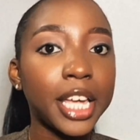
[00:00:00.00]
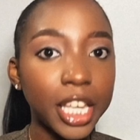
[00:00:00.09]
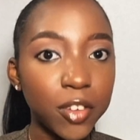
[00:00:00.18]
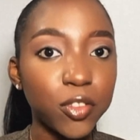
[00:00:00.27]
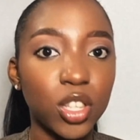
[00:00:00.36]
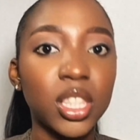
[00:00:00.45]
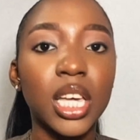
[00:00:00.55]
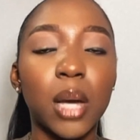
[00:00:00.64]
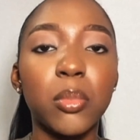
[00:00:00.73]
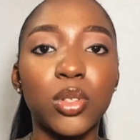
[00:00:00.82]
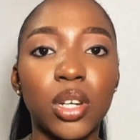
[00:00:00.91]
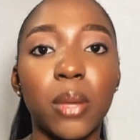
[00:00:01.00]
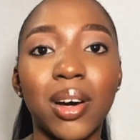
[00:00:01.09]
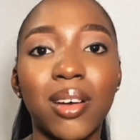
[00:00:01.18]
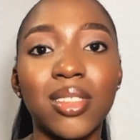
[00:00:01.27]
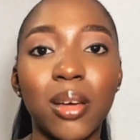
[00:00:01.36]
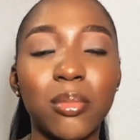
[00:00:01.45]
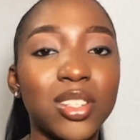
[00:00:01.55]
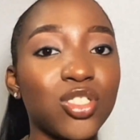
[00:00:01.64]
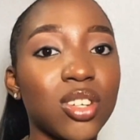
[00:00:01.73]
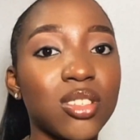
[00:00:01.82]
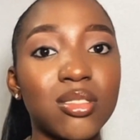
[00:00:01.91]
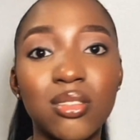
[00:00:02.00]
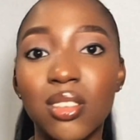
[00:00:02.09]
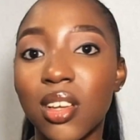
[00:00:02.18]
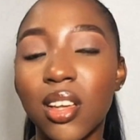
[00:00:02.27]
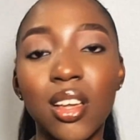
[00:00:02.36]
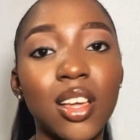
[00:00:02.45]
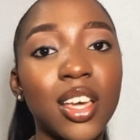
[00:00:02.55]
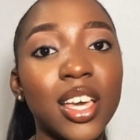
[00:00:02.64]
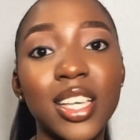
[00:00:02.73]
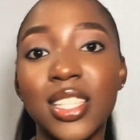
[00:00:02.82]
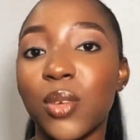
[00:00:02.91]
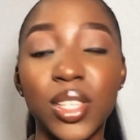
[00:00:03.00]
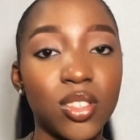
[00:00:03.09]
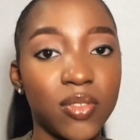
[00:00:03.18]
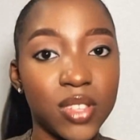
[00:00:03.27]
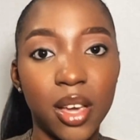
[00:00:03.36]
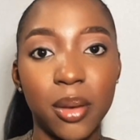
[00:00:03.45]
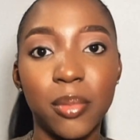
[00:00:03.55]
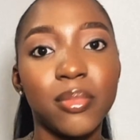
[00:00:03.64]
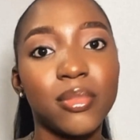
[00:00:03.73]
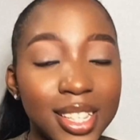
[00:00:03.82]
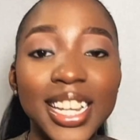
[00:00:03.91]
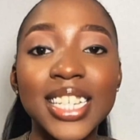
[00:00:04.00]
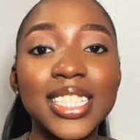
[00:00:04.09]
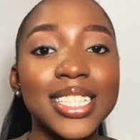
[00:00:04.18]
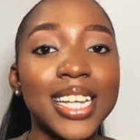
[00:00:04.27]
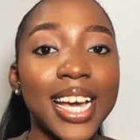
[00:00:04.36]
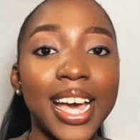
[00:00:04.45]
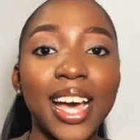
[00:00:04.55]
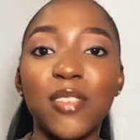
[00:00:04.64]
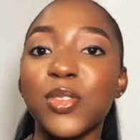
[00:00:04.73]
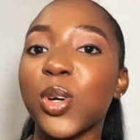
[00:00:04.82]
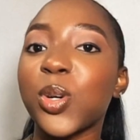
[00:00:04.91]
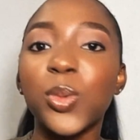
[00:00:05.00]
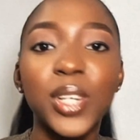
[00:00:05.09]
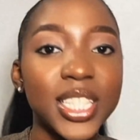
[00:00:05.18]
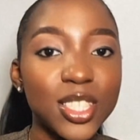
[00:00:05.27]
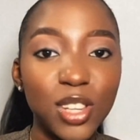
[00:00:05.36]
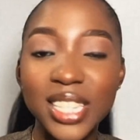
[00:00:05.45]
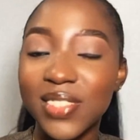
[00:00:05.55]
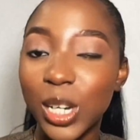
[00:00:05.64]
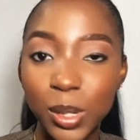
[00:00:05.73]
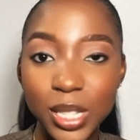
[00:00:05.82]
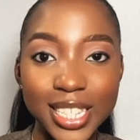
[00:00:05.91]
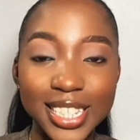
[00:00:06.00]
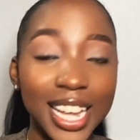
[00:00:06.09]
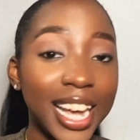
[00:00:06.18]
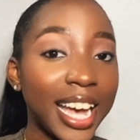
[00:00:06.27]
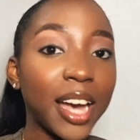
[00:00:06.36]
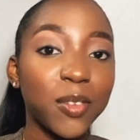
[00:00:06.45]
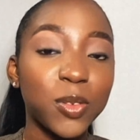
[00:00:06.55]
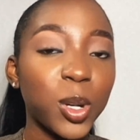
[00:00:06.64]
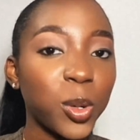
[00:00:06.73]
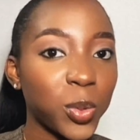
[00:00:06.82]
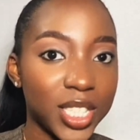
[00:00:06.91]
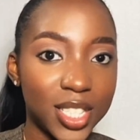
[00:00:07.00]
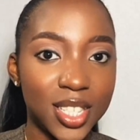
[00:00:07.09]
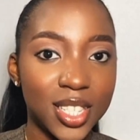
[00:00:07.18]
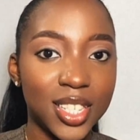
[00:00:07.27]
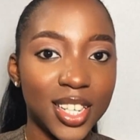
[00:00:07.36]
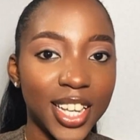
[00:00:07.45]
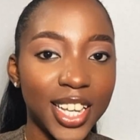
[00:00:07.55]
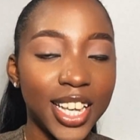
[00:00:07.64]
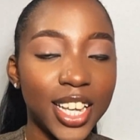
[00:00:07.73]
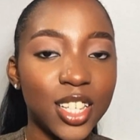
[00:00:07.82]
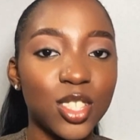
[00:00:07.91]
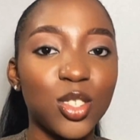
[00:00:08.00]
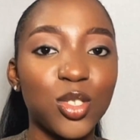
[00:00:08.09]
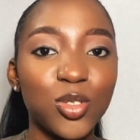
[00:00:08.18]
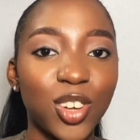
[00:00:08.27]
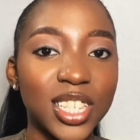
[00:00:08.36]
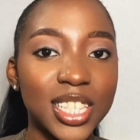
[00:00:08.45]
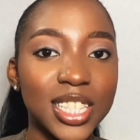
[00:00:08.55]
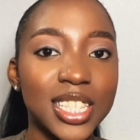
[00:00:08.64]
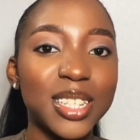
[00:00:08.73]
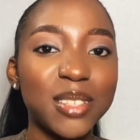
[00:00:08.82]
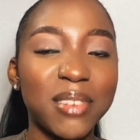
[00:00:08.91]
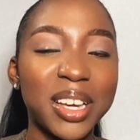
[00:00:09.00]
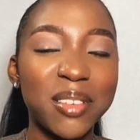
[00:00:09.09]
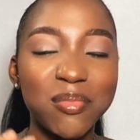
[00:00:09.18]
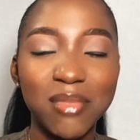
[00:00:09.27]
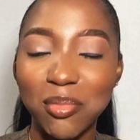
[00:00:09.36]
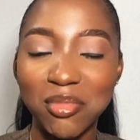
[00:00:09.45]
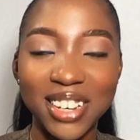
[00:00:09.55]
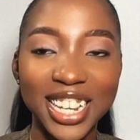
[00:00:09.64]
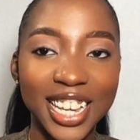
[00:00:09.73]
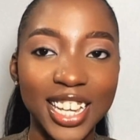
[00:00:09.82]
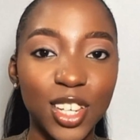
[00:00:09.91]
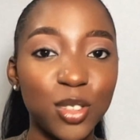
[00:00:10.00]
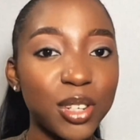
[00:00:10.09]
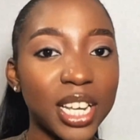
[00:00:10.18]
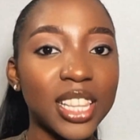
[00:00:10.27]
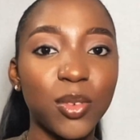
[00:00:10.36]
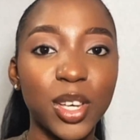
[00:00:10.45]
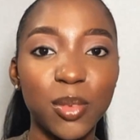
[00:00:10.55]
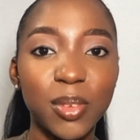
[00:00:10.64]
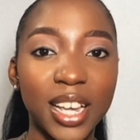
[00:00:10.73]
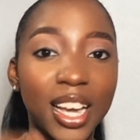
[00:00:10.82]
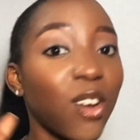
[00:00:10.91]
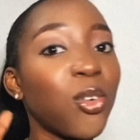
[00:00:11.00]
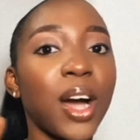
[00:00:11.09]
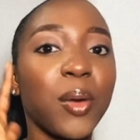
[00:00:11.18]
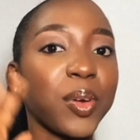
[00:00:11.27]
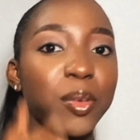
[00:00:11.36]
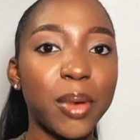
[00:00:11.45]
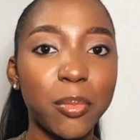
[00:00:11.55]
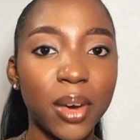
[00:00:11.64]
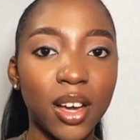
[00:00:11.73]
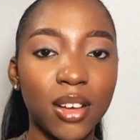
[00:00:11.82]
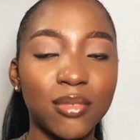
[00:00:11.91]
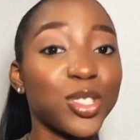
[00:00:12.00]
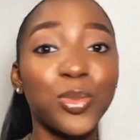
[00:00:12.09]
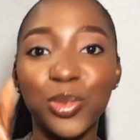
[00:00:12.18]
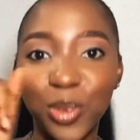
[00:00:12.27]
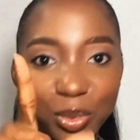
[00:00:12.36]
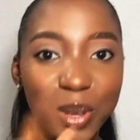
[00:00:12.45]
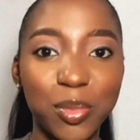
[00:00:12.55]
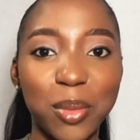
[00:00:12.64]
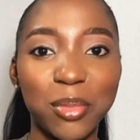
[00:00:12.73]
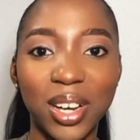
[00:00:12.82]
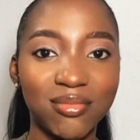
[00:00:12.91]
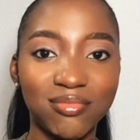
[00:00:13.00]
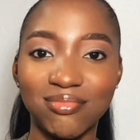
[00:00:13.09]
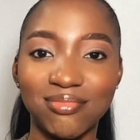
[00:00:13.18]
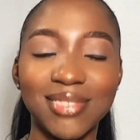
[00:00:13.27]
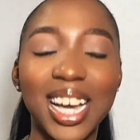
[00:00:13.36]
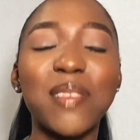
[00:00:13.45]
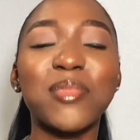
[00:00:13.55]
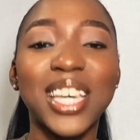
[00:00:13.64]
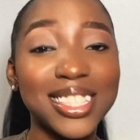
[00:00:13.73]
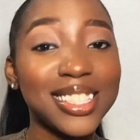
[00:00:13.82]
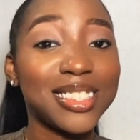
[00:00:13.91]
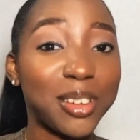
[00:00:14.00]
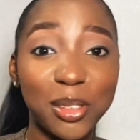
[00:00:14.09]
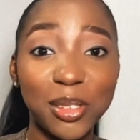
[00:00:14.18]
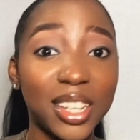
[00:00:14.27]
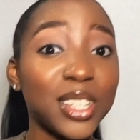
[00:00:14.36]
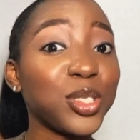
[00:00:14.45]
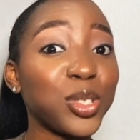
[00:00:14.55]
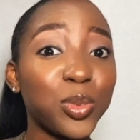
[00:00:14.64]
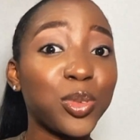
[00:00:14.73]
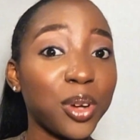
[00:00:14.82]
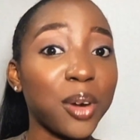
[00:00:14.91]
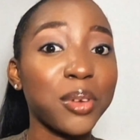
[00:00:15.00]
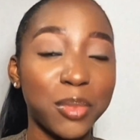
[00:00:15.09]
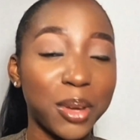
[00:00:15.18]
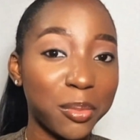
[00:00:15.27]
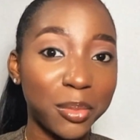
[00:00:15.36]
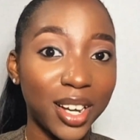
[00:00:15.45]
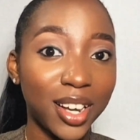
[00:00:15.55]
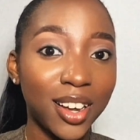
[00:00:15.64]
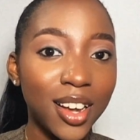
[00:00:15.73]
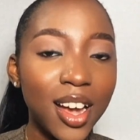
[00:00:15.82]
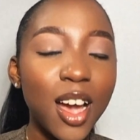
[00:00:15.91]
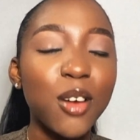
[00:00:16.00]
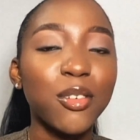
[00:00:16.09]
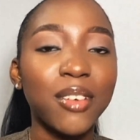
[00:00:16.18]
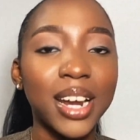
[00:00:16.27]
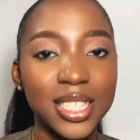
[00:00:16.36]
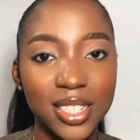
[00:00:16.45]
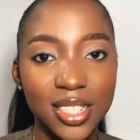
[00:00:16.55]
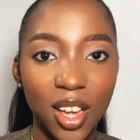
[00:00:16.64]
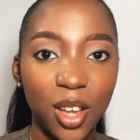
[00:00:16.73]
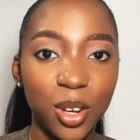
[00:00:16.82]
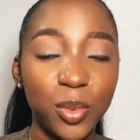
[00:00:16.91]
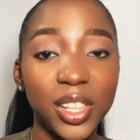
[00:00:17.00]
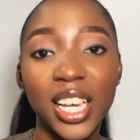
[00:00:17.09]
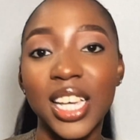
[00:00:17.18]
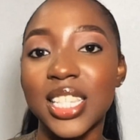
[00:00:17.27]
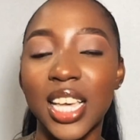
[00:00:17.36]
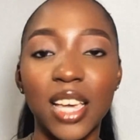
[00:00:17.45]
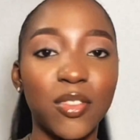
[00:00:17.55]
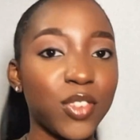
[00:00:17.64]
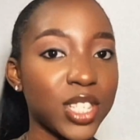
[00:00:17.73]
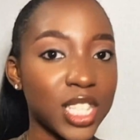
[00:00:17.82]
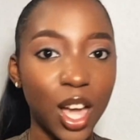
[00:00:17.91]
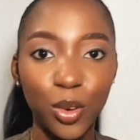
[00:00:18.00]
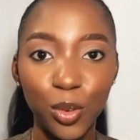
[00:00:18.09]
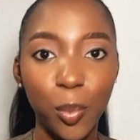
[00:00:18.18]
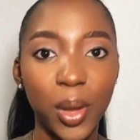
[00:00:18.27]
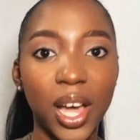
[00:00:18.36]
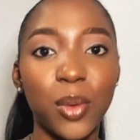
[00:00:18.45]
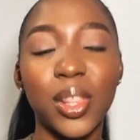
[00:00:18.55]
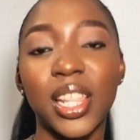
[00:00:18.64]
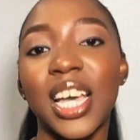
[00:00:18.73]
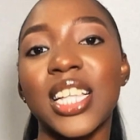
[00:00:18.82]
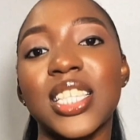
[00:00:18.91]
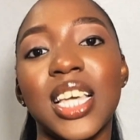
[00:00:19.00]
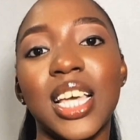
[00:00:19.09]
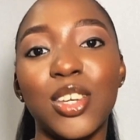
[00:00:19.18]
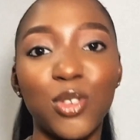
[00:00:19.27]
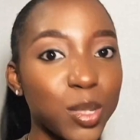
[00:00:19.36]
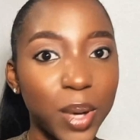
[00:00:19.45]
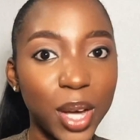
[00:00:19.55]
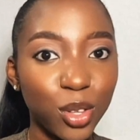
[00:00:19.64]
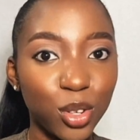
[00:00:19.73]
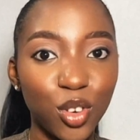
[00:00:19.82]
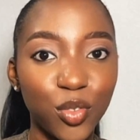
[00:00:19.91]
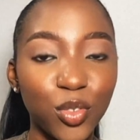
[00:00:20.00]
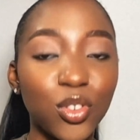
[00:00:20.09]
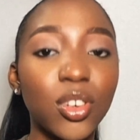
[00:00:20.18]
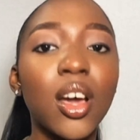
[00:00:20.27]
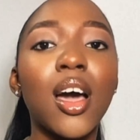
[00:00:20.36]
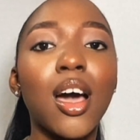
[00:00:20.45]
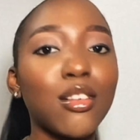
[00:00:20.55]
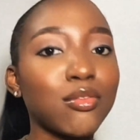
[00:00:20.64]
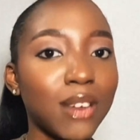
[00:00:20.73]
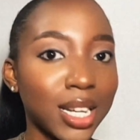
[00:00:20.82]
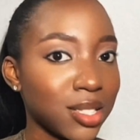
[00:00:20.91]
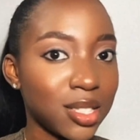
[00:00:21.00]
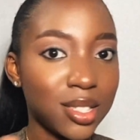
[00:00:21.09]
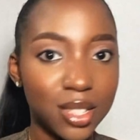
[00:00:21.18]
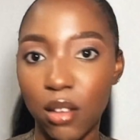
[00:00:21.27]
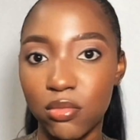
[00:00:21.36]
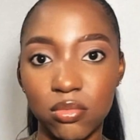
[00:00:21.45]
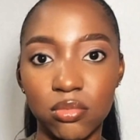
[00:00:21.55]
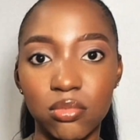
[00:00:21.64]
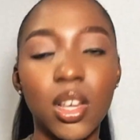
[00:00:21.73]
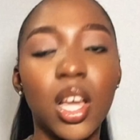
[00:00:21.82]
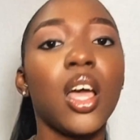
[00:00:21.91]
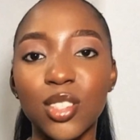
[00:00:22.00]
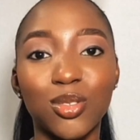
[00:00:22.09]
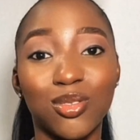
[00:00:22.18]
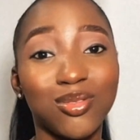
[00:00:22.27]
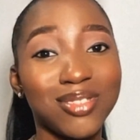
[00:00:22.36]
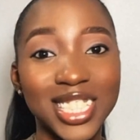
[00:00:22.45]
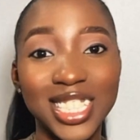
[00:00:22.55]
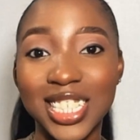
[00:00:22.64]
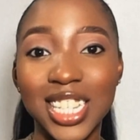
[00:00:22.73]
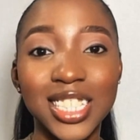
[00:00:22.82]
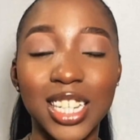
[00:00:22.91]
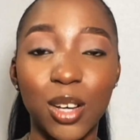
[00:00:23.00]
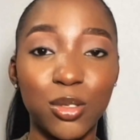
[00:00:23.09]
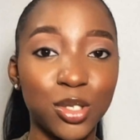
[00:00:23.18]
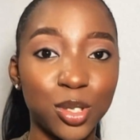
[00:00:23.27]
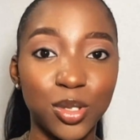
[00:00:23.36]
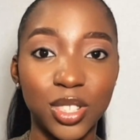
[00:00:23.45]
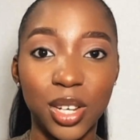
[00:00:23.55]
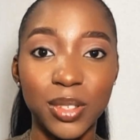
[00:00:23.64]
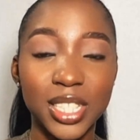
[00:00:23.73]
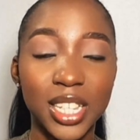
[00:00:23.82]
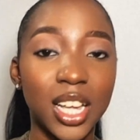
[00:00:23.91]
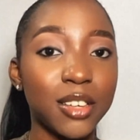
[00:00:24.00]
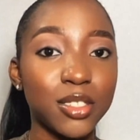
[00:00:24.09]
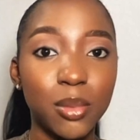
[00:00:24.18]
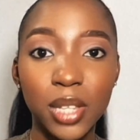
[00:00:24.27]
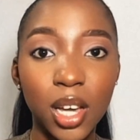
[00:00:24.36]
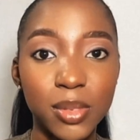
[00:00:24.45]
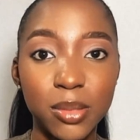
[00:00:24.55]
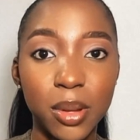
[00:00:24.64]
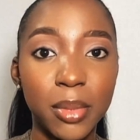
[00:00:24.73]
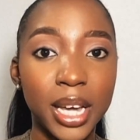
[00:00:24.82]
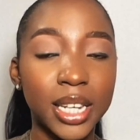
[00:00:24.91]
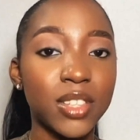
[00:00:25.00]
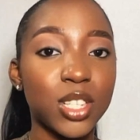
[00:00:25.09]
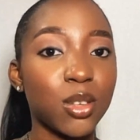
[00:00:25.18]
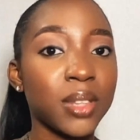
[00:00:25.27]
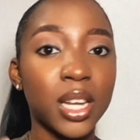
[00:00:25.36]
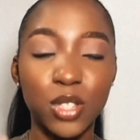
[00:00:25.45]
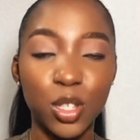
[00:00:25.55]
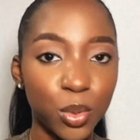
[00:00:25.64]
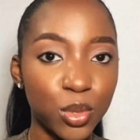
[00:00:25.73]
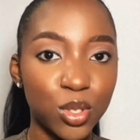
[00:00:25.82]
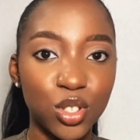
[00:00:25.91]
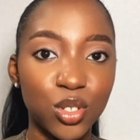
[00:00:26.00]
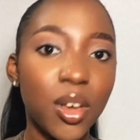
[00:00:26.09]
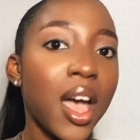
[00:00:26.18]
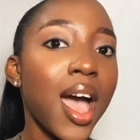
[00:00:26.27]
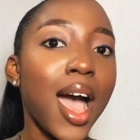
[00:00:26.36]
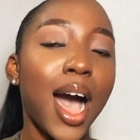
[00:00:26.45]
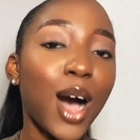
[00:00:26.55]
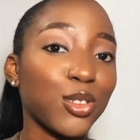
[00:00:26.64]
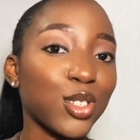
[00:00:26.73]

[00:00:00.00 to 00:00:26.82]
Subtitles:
if nothing can be done about them, it's a waste of time. The next thing I have quit, not even quitting, that I have quit is trusting my memory. Like, you know that thing when you be like, oh, I will remember. You will not remember. I'm here to tell you that you will not remember. Write it down. Whether it's a physical notepad, whether it's a notepad on your phone, write it down. So the easiest thing I would just do now is that if something comes to my mind, if there's something I'm supposed to do, I'll